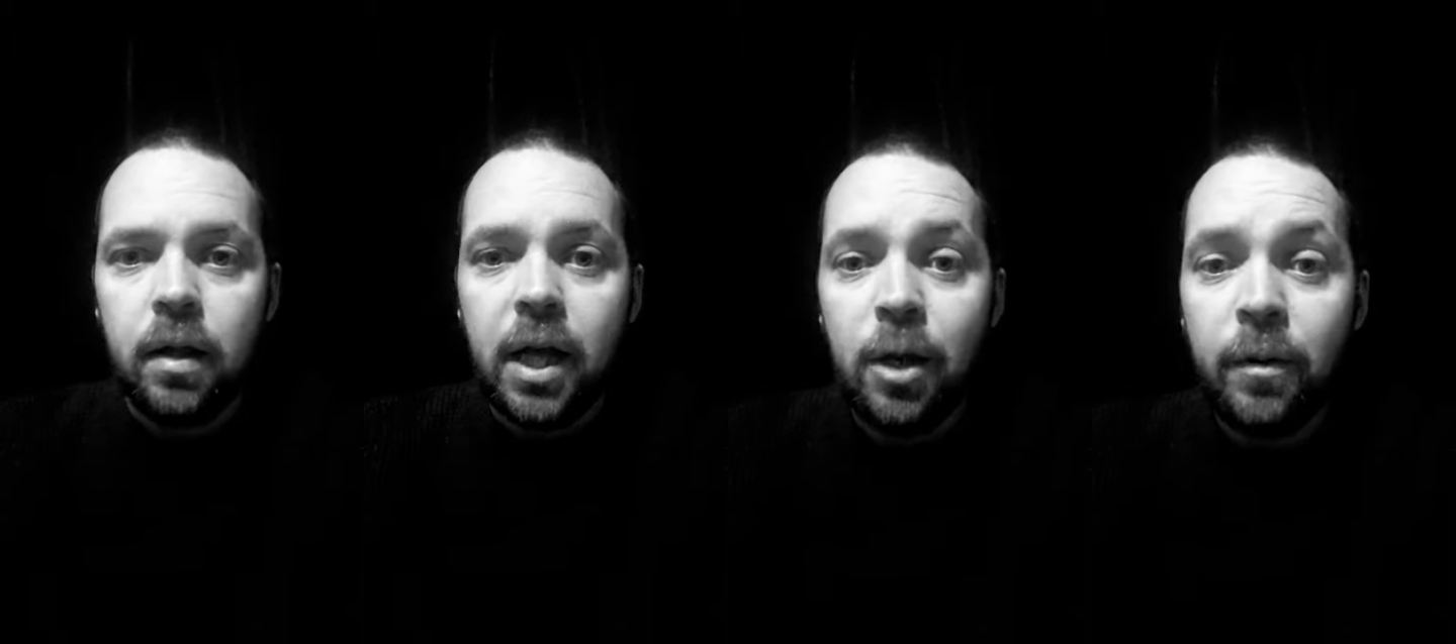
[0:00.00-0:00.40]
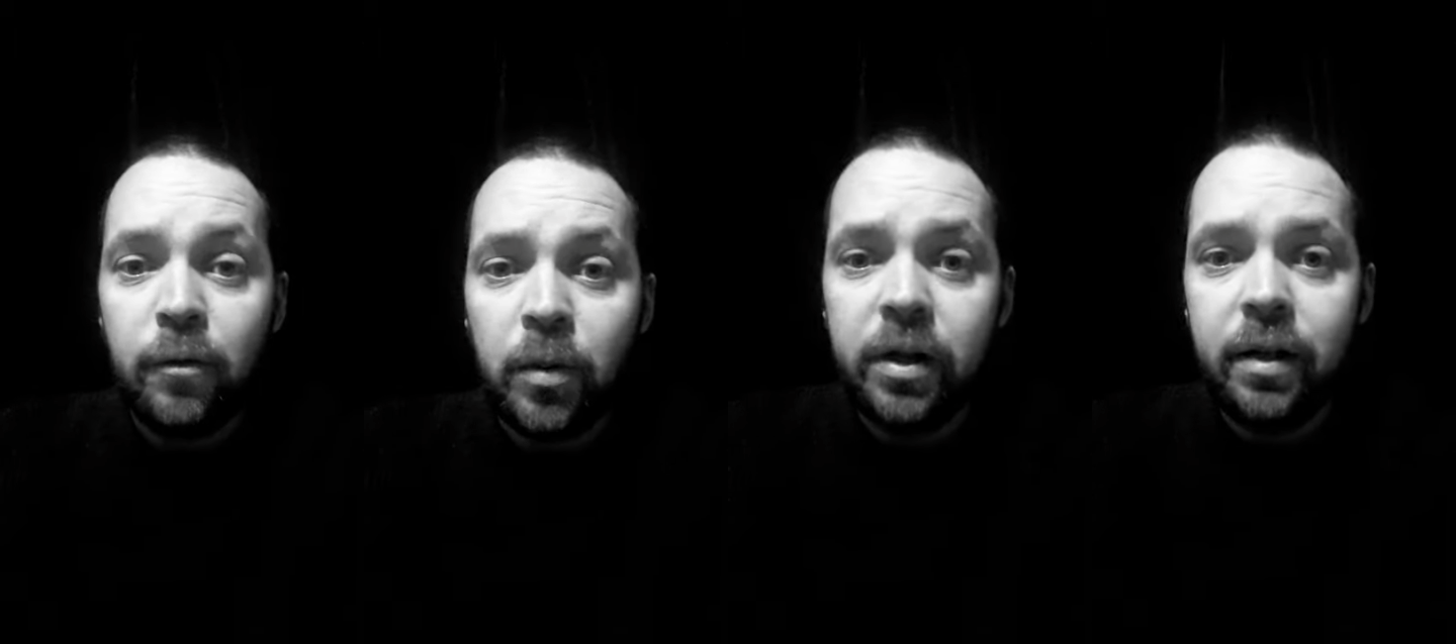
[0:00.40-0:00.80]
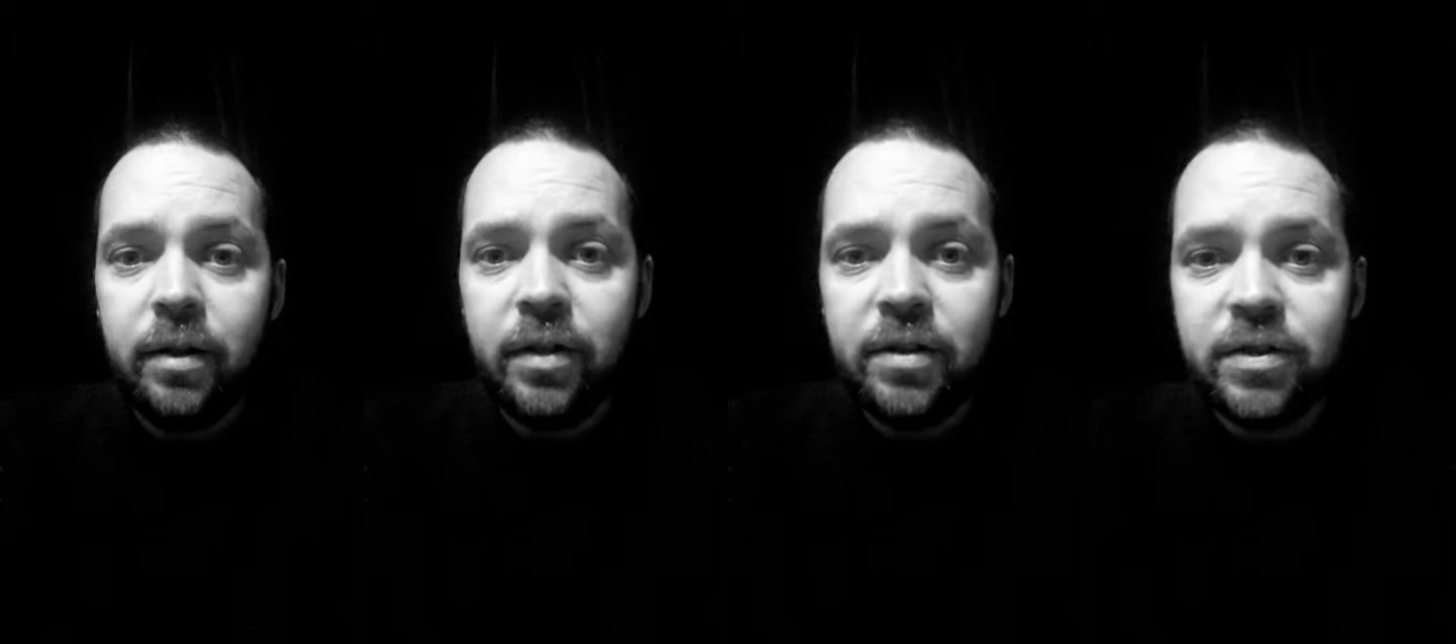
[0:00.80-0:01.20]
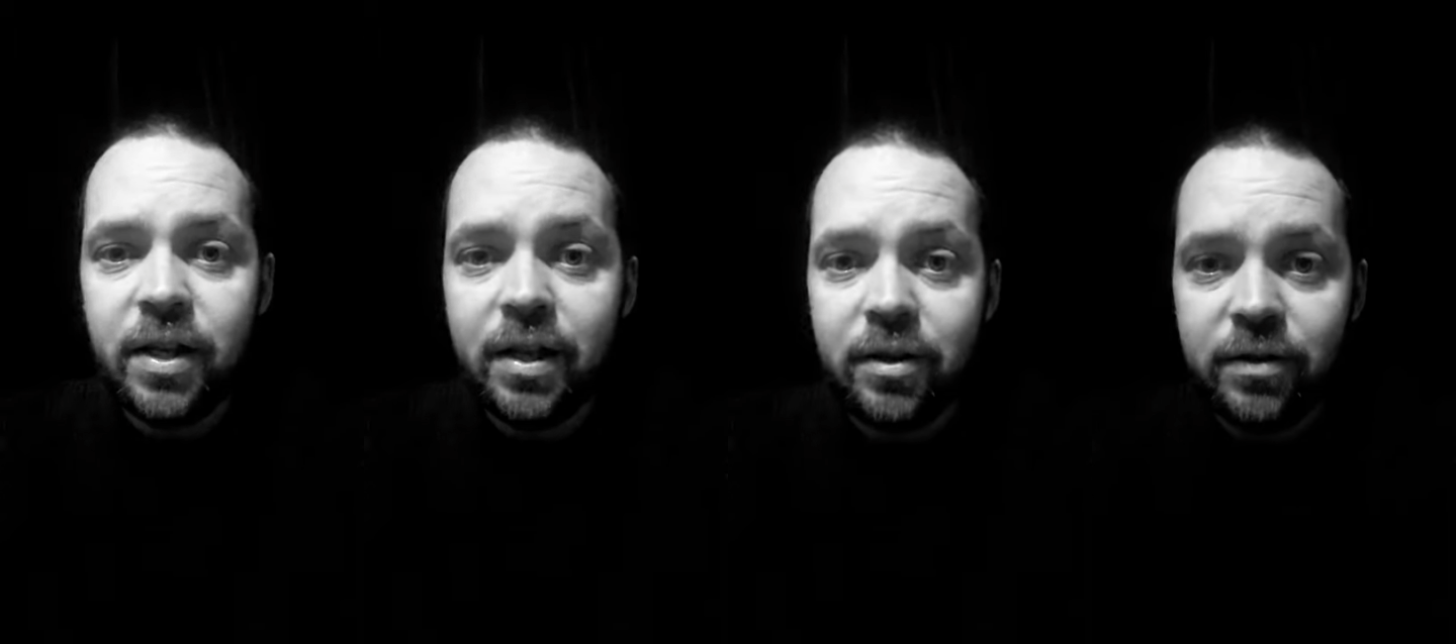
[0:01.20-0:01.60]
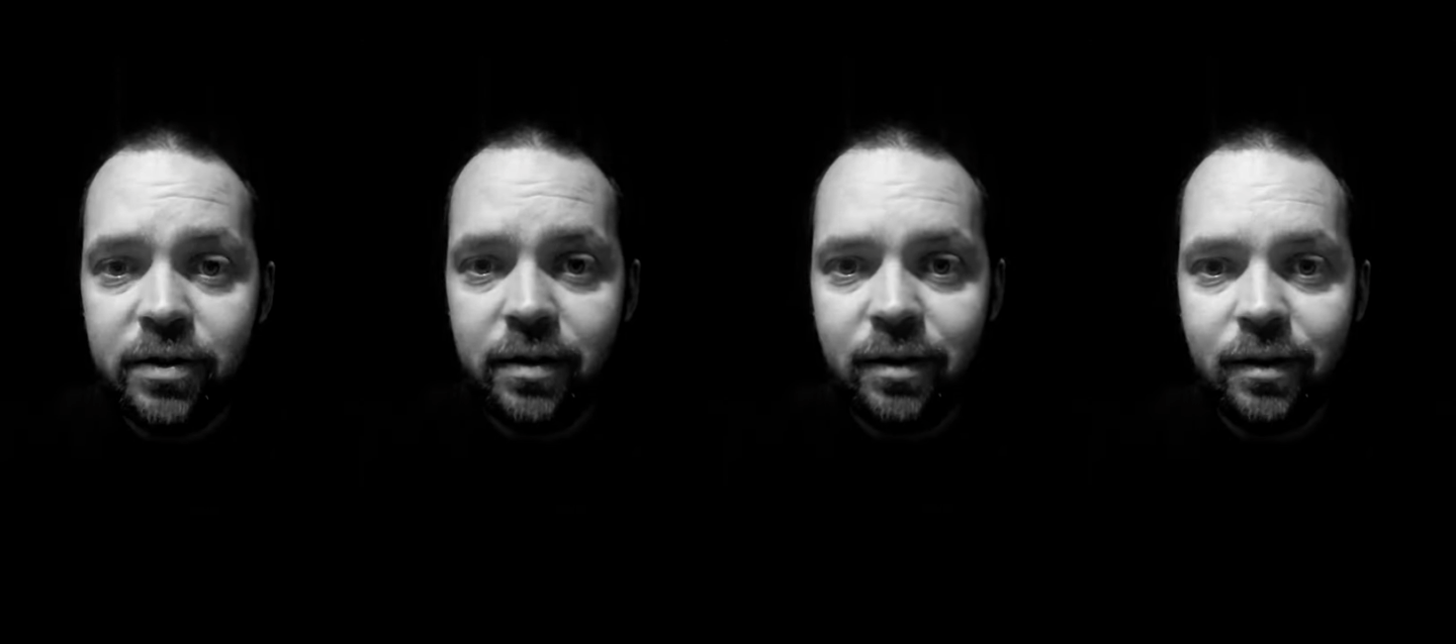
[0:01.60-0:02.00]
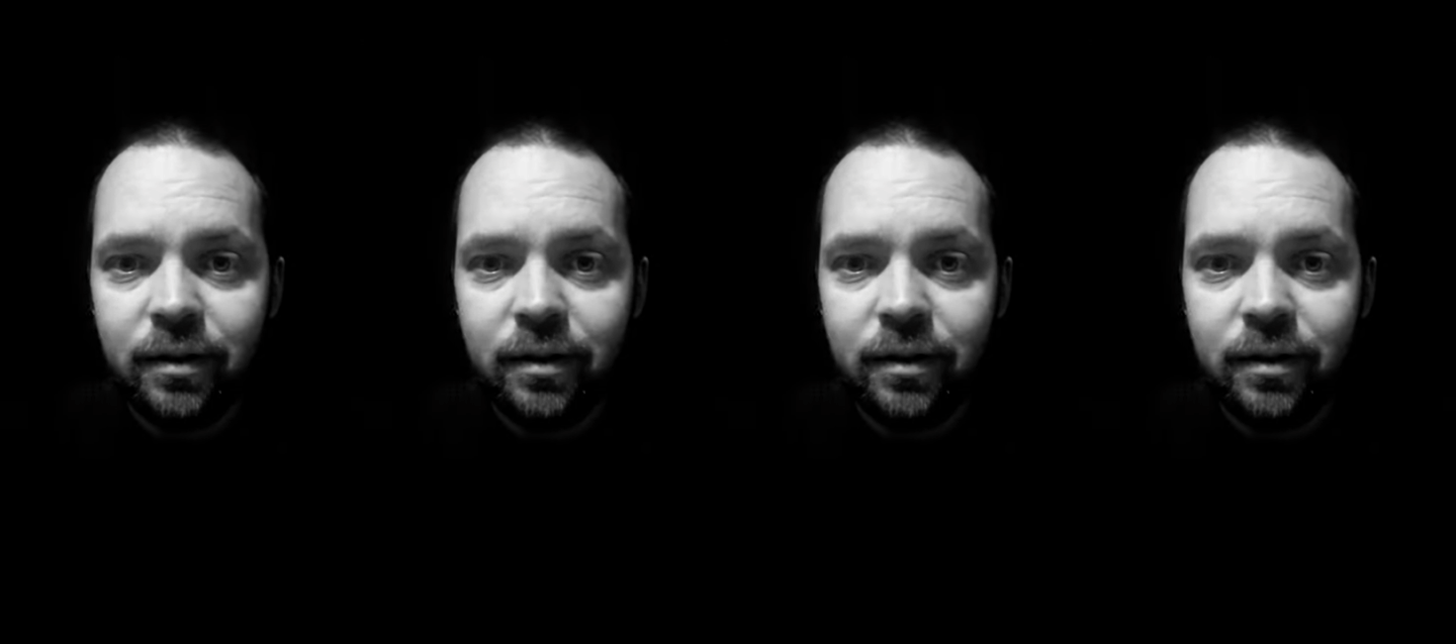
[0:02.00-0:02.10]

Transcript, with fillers: Hello everybody, this is